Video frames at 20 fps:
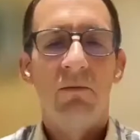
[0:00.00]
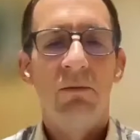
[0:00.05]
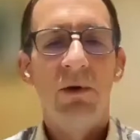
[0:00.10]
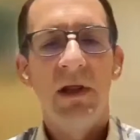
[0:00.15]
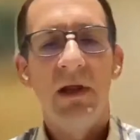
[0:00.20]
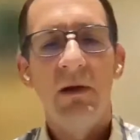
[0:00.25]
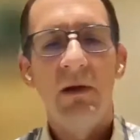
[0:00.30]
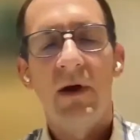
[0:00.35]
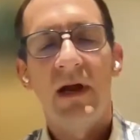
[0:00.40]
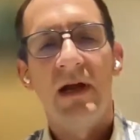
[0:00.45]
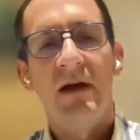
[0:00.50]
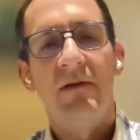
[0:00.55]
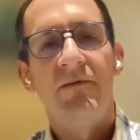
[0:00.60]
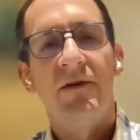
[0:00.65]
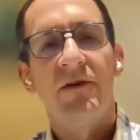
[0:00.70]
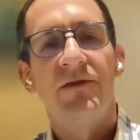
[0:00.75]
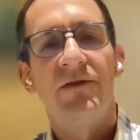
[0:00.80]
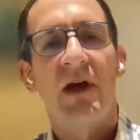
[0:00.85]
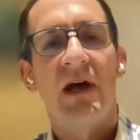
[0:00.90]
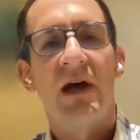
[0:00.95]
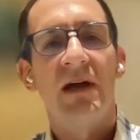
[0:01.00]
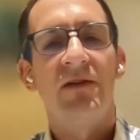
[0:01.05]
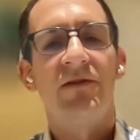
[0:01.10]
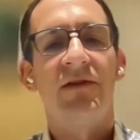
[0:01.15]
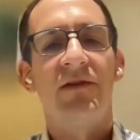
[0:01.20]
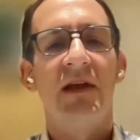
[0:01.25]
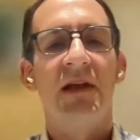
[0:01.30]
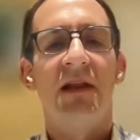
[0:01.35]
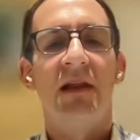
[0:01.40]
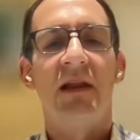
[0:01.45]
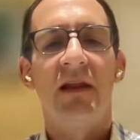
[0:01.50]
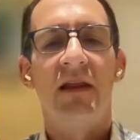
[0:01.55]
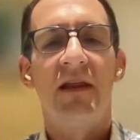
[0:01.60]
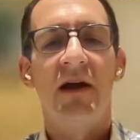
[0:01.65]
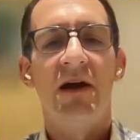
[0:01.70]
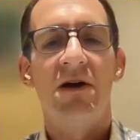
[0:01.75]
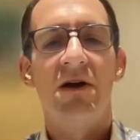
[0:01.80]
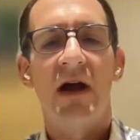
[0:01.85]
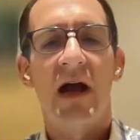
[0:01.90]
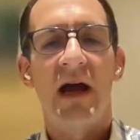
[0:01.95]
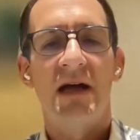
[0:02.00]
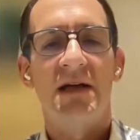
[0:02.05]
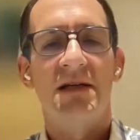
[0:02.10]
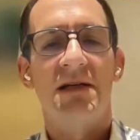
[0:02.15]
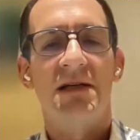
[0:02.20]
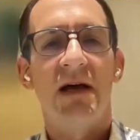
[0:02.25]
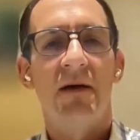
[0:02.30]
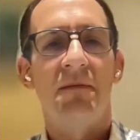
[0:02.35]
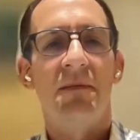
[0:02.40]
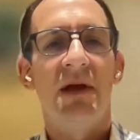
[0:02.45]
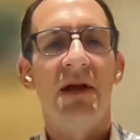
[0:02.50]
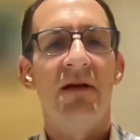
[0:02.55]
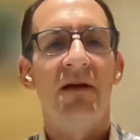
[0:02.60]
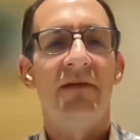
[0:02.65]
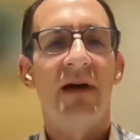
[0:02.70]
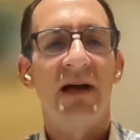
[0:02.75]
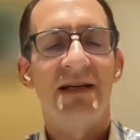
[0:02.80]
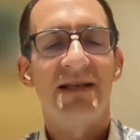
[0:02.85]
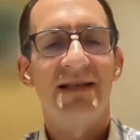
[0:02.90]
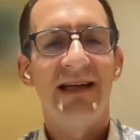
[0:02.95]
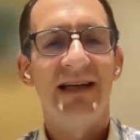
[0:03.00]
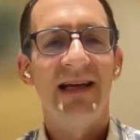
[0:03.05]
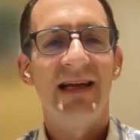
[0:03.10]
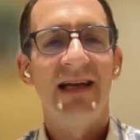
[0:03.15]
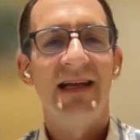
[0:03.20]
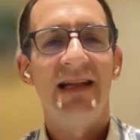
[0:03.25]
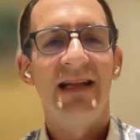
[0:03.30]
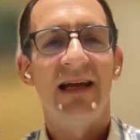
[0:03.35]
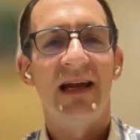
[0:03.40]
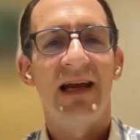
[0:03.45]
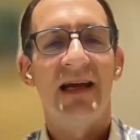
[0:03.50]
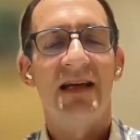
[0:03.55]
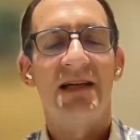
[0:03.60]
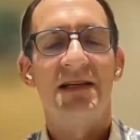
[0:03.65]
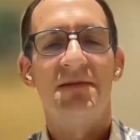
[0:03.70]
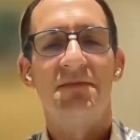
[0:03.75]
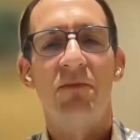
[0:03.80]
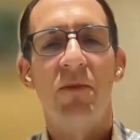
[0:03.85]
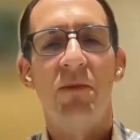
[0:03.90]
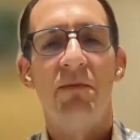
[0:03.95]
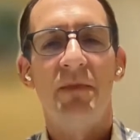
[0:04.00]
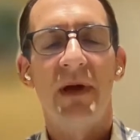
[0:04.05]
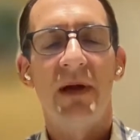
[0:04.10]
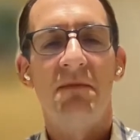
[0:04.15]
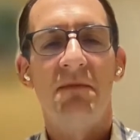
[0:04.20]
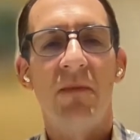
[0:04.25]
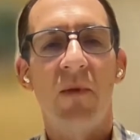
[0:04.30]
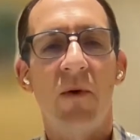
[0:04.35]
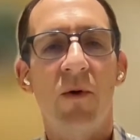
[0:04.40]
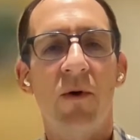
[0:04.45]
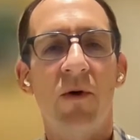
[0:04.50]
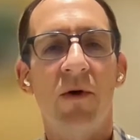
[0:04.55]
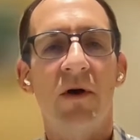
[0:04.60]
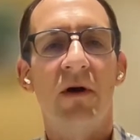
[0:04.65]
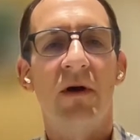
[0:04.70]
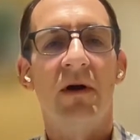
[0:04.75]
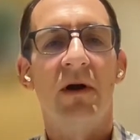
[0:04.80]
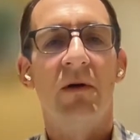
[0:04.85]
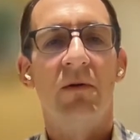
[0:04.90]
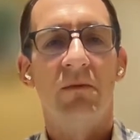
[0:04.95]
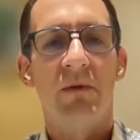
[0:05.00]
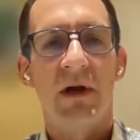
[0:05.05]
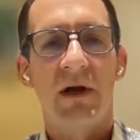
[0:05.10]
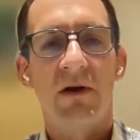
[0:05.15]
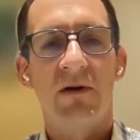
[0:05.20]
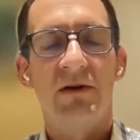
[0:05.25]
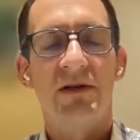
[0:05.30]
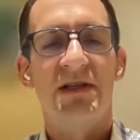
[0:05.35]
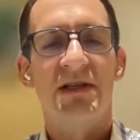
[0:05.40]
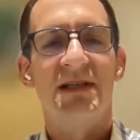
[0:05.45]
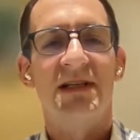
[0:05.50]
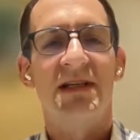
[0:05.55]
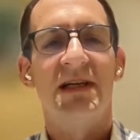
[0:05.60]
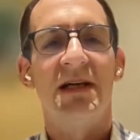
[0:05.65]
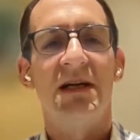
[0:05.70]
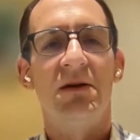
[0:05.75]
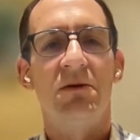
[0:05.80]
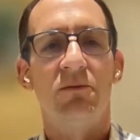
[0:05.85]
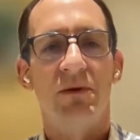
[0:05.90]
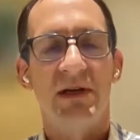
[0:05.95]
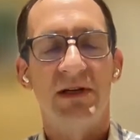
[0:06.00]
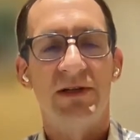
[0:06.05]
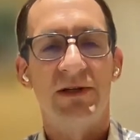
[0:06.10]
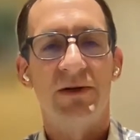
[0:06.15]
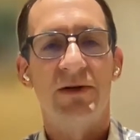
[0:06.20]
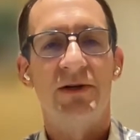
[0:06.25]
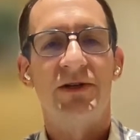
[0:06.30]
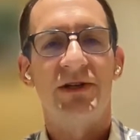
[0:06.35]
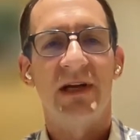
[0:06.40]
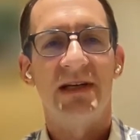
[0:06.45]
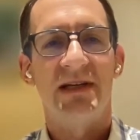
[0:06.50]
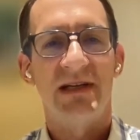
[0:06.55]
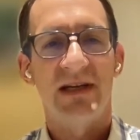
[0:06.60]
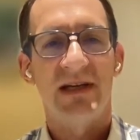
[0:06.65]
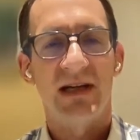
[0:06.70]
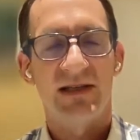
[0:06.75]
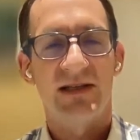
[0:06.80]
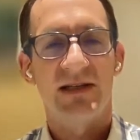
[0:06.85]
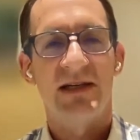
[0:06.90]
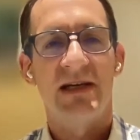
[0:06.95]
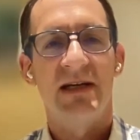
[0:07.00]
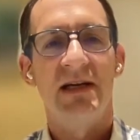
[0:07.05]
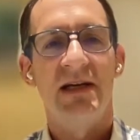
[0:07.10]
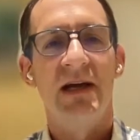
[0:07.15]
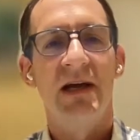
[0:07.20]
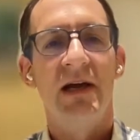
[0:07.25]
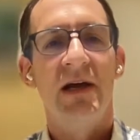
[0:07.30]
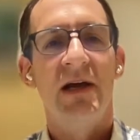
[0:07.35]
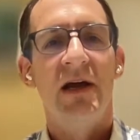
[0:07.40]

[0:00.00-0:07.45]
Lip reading: really want to emphasize that there has not been a vaccine that has been more rigorously researched and tested